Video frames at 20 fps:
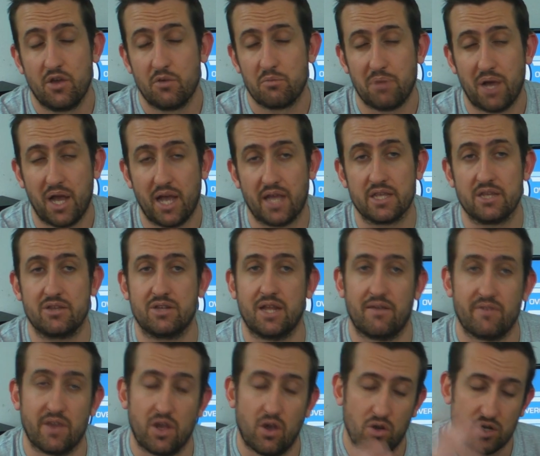but you'd
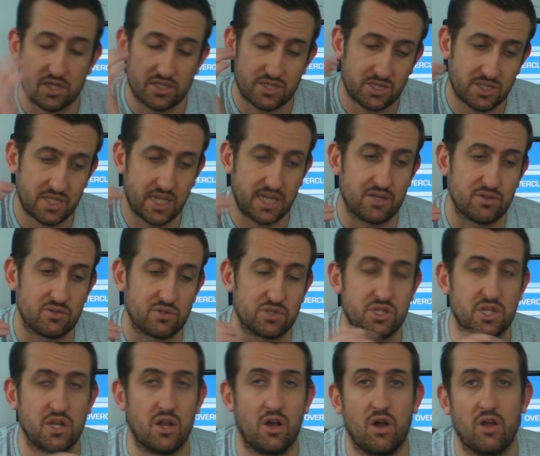have it on a single
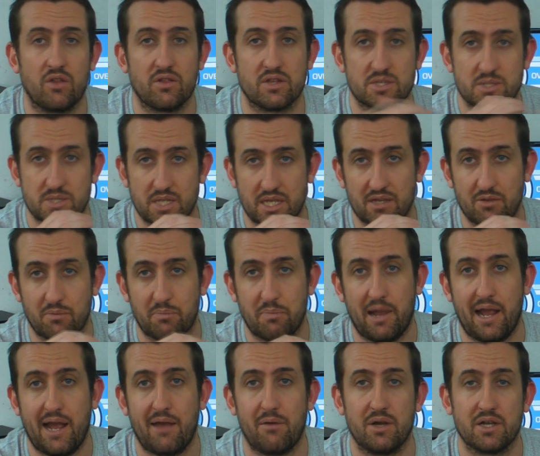slot, a single
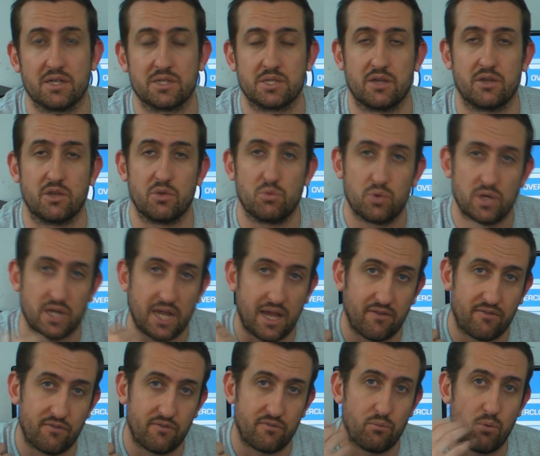power, so you wouldn't
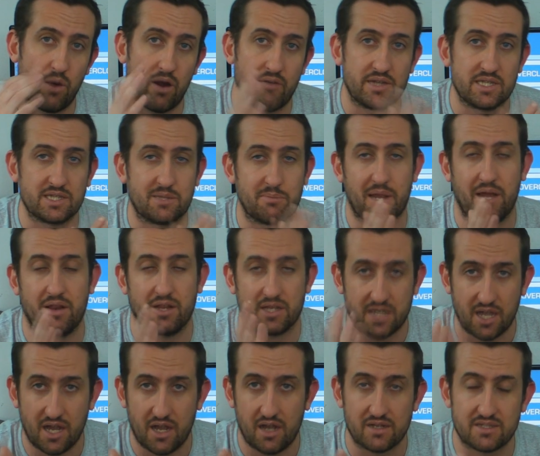have worries about the
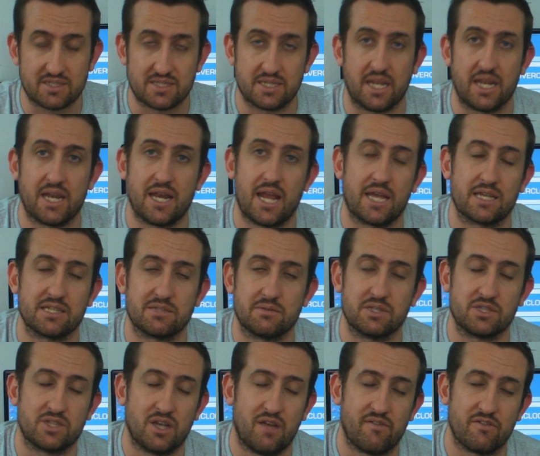cards sitting next to
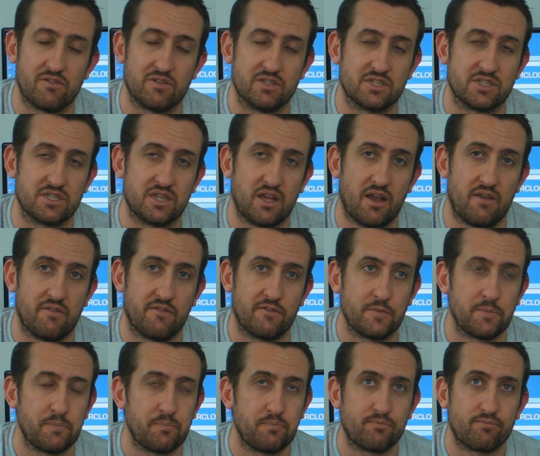each other and stuff.
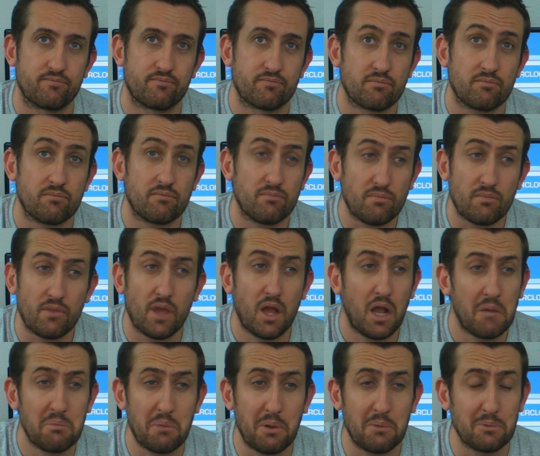
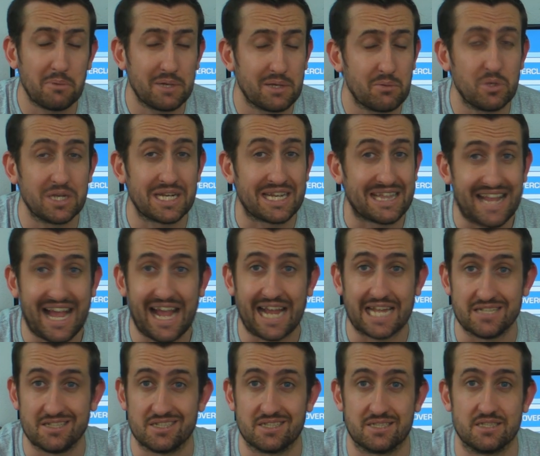I probably would in that
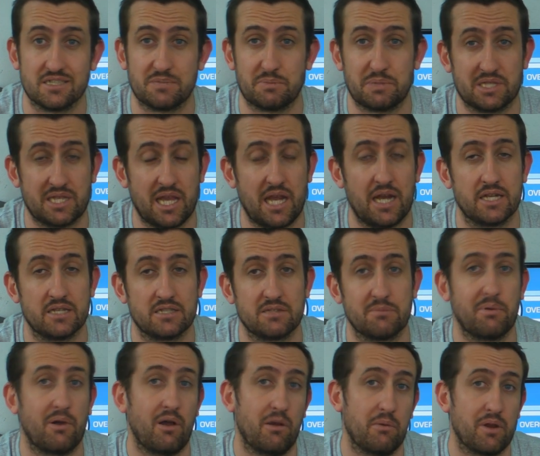instance be telling you to
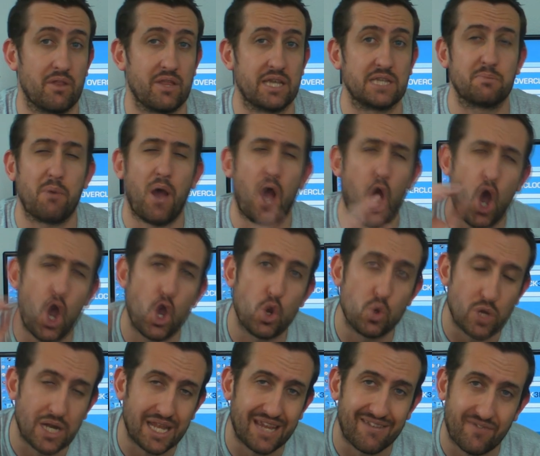buy one of these
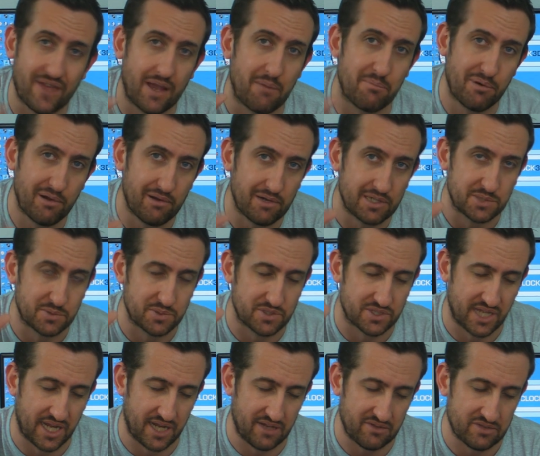only if that price was
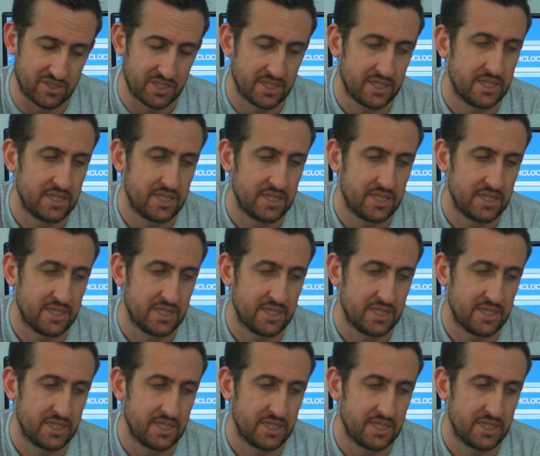down.